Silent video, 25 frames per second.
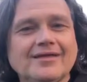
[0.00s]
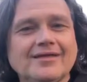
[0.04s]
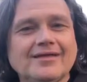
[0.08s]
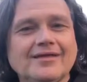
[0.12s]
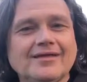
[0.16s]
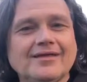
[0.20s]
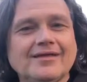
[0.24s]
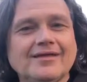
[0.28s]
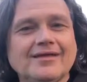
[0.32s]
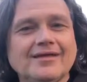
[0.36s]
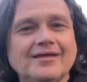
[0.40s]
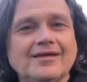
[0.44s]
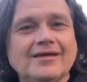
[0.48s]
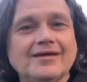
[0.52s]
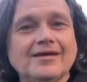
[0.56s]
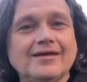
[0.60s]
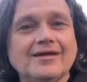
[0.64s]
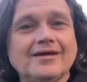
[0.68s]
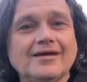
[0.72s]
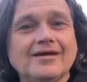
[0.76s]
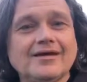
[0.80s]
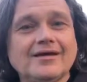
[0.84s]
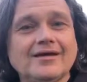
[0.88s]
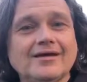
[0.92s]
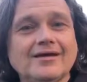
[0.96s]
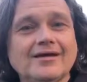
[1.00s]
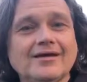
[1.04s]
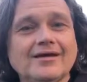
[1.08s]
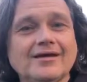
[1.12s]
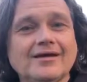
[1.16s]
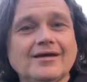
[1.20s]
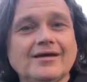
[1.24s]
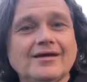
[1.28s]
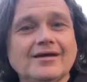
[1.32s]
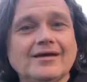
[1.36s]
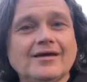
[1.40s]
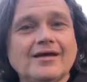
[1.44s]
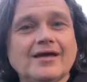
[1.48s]
uh, email address.
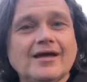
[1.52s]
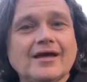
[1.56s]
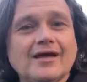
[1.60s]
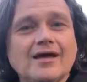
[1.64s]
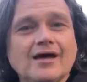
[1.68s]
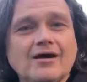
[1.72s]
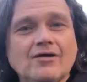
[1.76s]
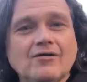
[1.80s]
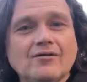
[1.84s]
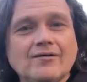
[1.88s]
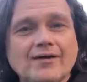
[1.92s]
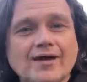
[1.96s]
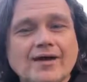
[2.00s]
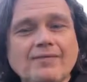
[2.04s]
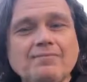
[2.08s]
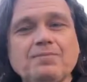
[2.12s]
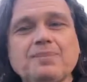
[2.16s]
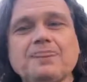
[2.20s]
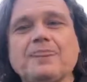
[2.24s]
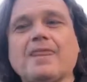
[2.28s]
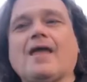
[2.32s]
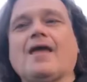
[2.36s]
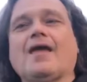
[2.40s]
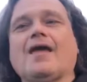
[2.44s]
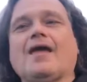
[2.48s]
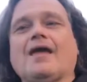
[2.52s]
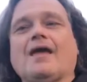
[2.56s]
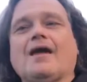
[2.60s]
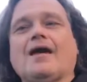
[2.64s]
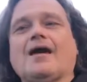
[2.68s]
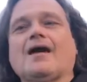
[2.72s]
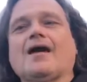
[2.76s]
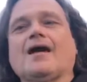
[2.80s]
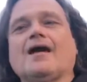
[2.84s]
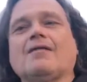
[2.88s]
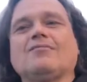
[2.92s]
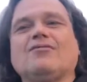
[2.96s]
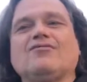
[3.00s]
Okay.
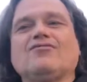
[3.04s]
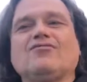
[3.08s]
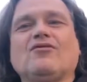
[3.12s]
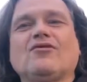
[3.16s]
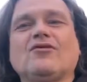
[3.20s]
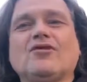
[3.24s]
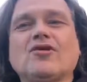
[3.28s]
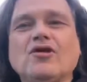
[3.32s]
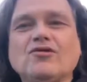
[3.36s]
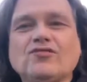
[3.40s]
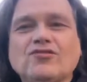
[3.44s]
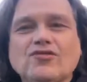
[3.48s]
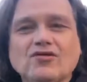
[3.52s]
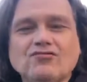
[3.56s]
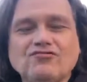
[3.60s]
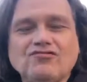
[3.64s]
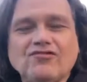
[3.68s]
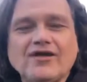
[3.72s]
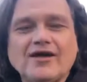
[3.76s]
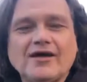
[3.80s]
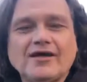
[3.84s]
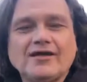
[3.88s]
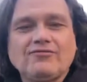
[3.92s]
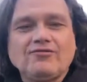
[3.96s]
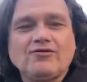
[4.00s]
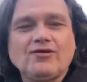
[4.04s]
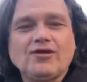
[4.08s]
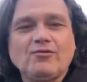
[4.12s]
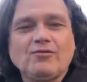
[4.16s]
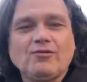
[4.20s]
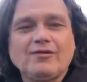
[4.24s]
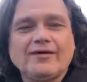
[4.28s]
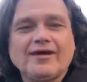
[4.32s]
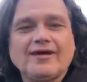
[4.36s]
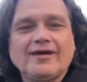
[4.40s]
Um, before I go, don't forget if you want